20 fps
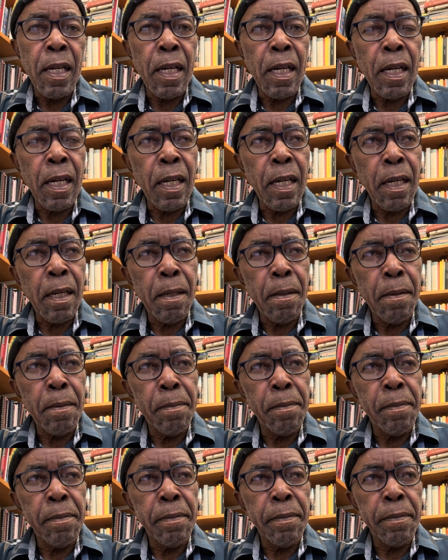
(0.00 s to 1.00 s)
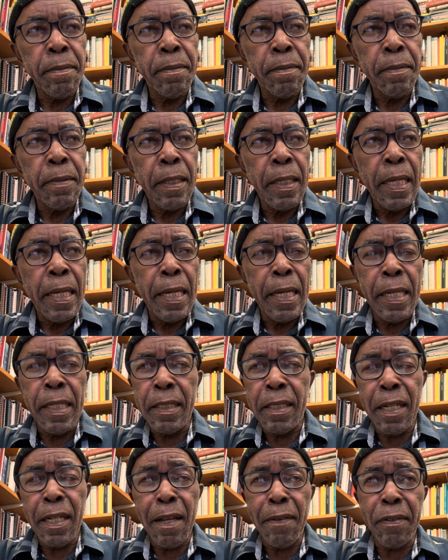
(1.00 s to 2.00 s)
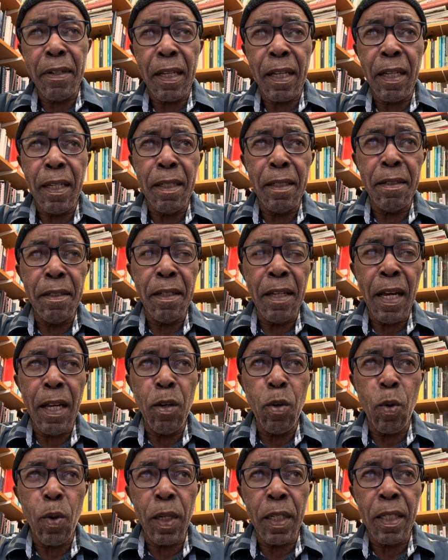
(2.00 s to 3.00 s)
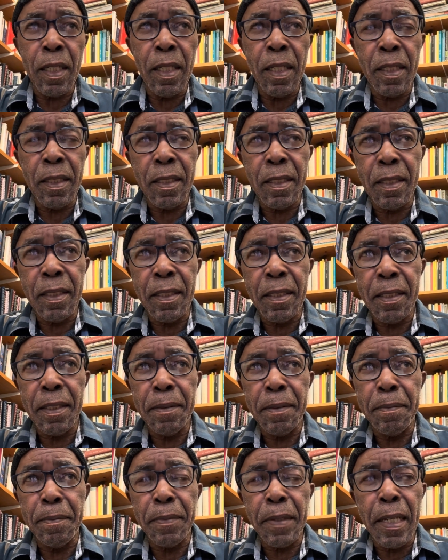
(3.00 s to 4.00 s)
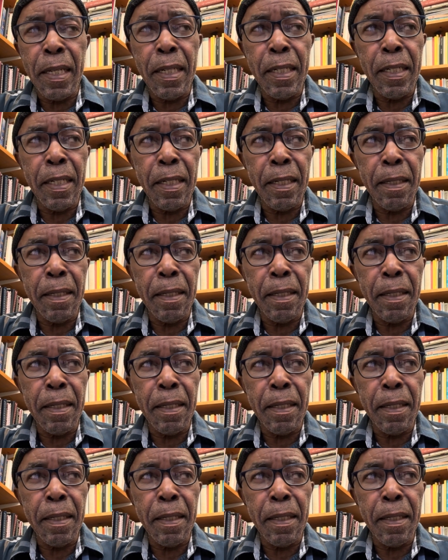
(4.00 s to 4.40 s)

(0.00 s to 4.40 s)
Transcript: As an African, I look at this and